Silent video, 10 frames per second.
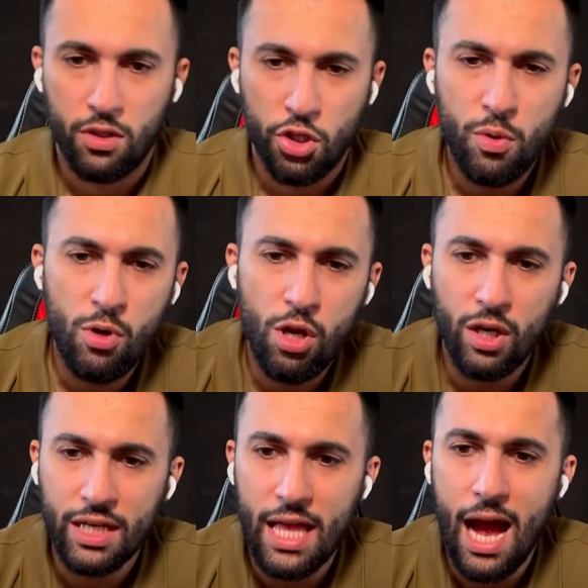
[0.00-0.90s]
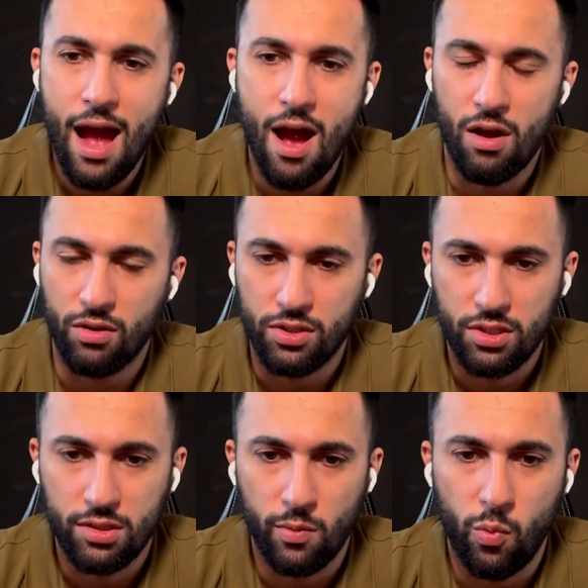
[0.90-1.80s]
You would look at that
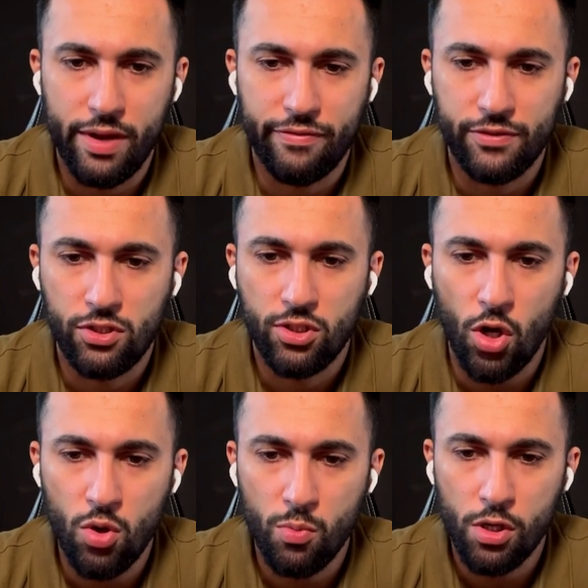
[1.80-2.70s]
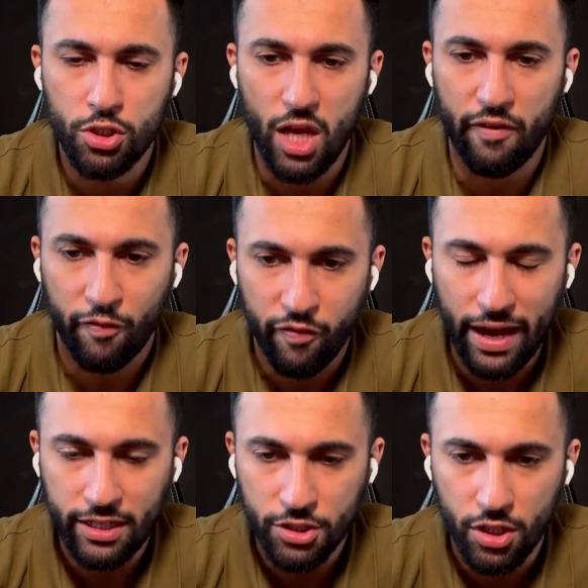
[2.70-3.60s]
house with so much
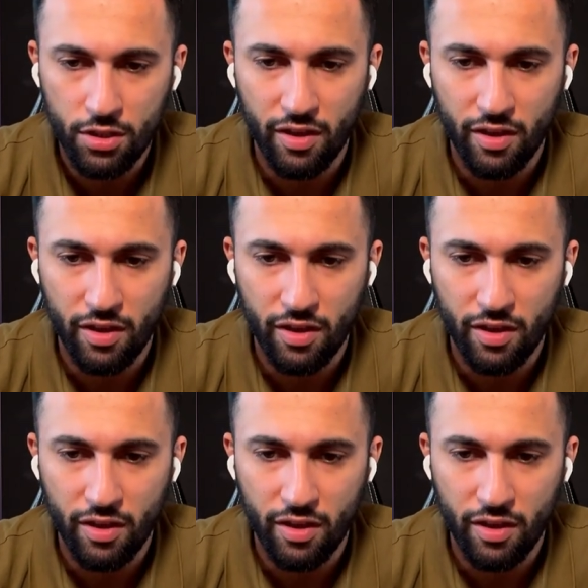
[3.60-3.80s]
affection,